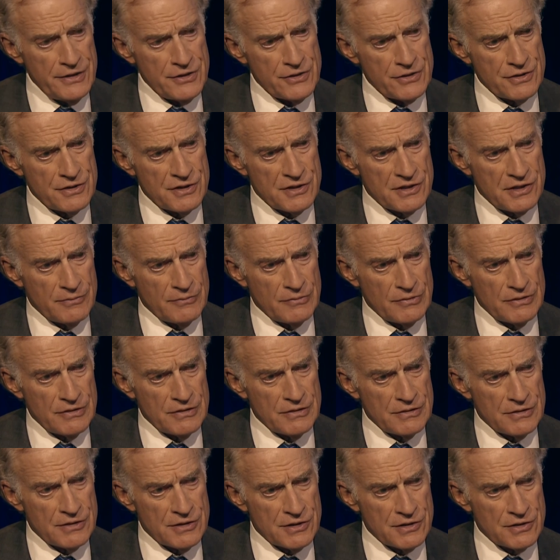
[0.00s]
should
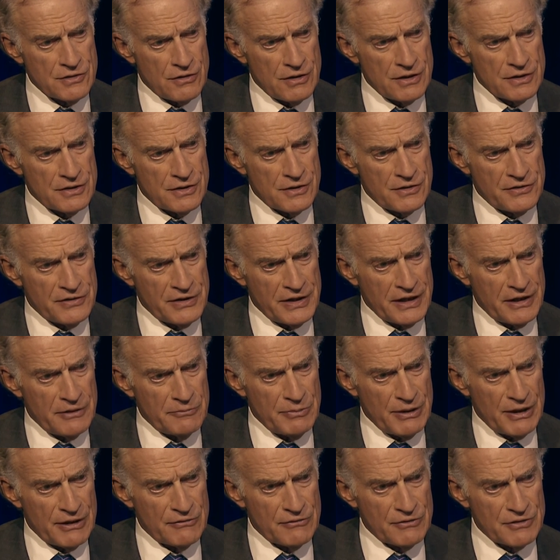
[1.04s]
someone start to think
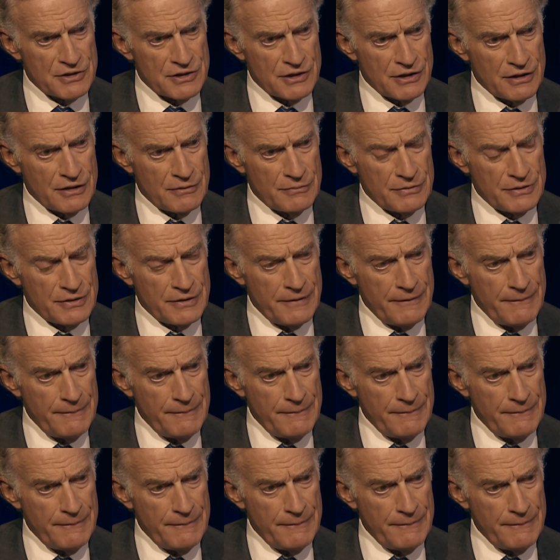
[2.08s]
about retirement?